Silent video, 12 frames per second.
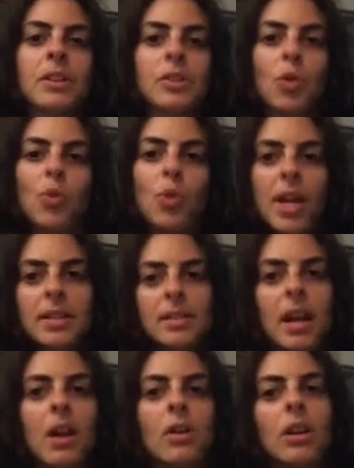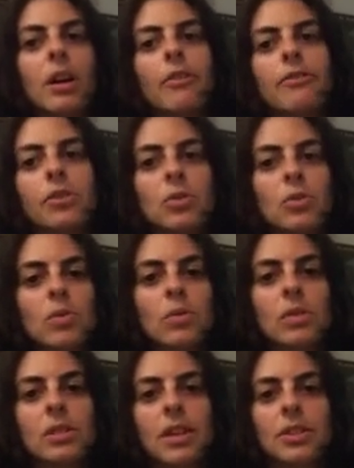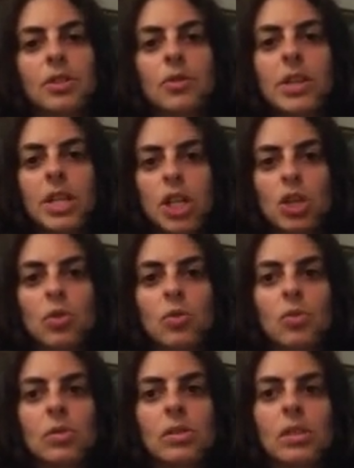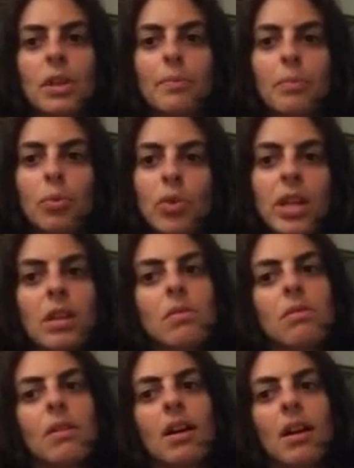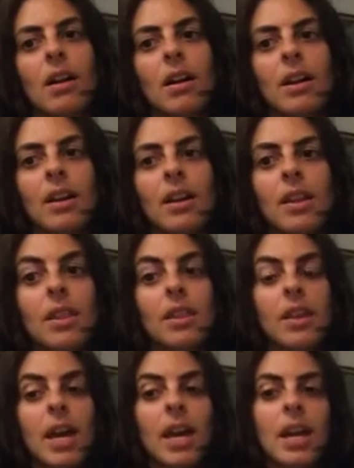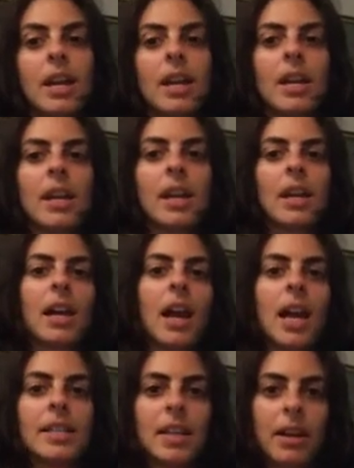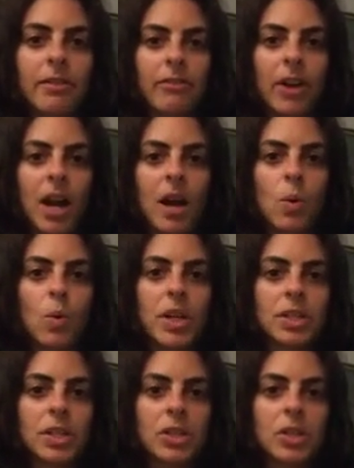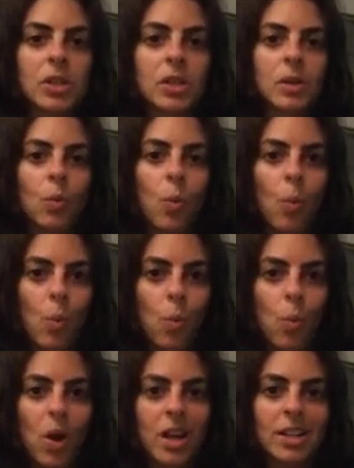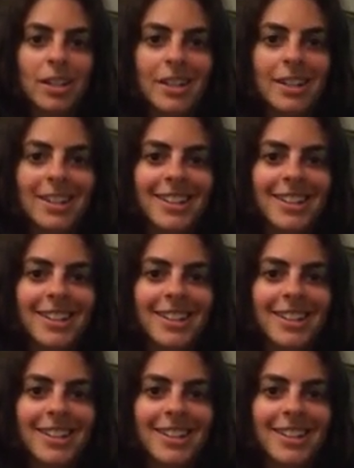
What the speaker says: So write down a few sensory cues that bring you there, and then identify which one